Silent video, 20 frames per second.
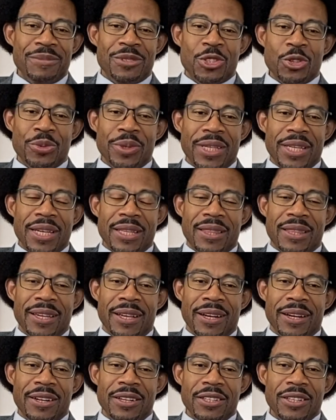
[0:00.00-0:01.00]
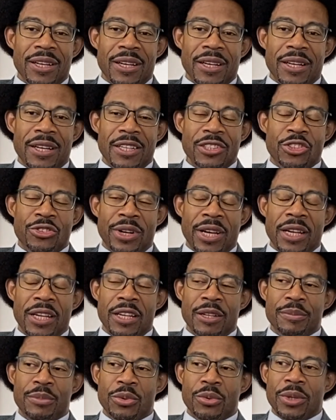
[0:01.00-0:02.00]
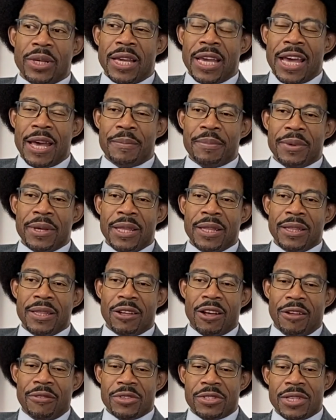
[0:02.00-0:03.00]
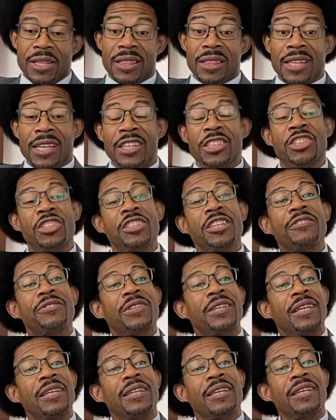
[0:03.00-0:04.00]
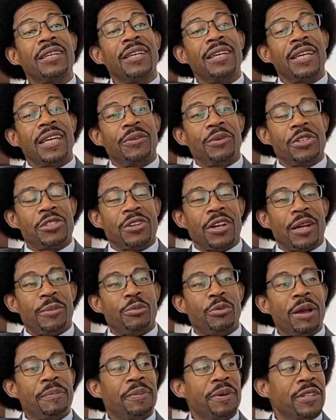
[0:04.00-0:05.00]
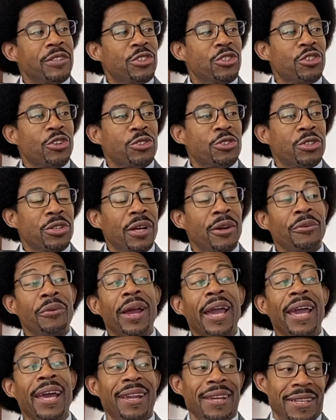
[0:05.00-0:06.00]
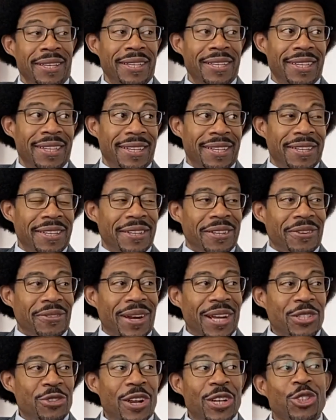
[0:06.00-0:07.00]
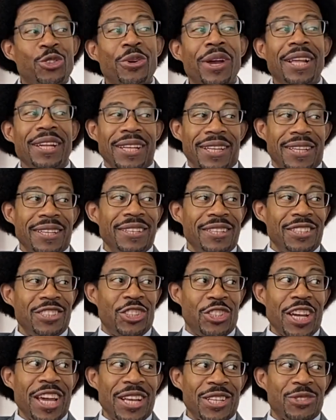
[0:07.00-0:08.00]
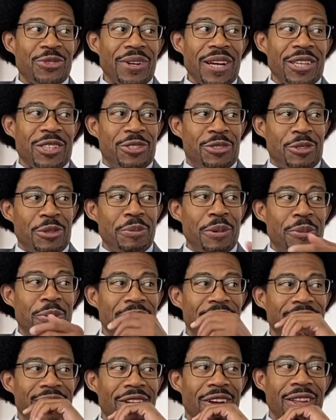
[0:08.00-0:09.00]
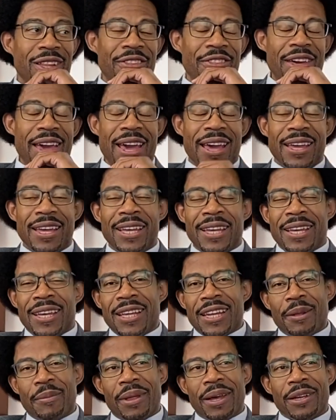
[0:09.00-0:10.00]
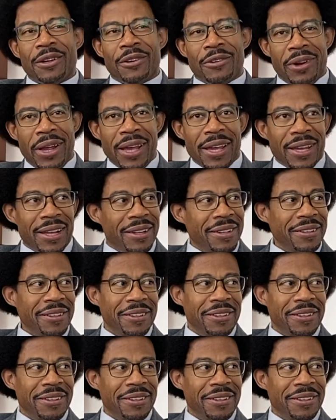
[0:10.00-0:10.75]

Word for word: so we get there, uh, training the boot camp, and all of a sudden things shifted. And we started prepping to go to Iran, right? So our training changed, right? So remember all of that. I'm like, Iran?